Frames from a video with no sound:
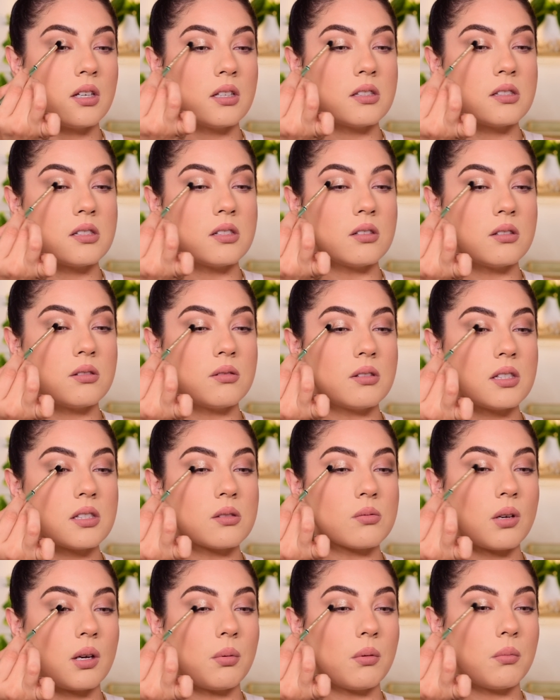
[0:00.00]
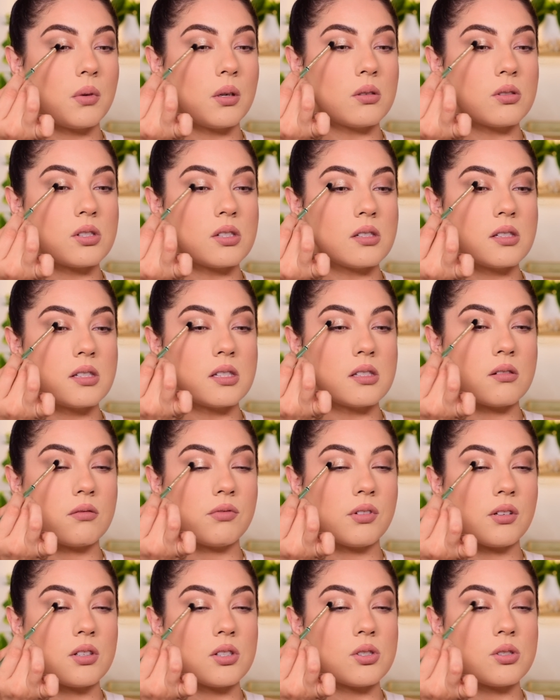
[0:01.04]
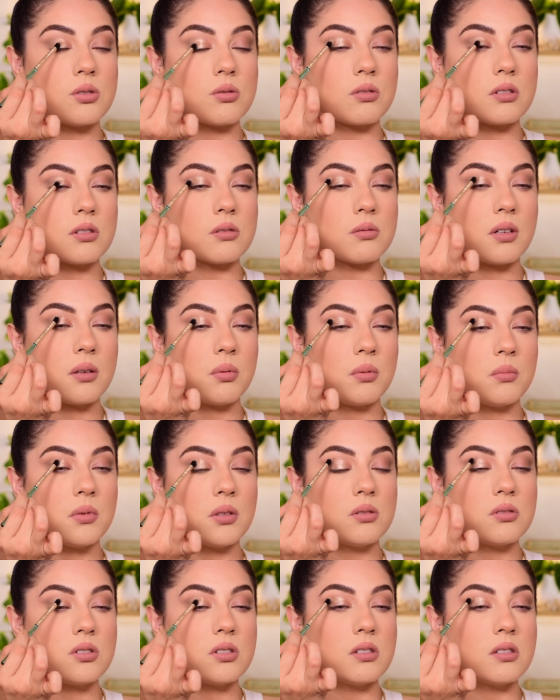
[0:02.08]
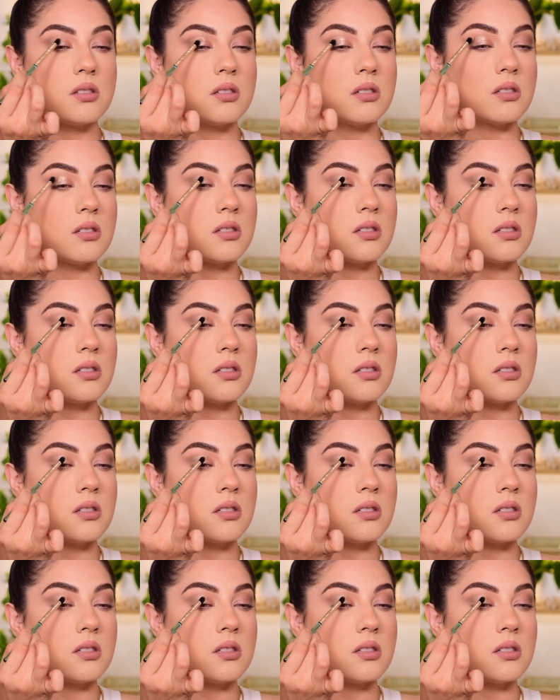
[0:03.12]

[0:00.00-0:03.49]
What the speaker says: Still doing swiper motions. These are very short swiper motions.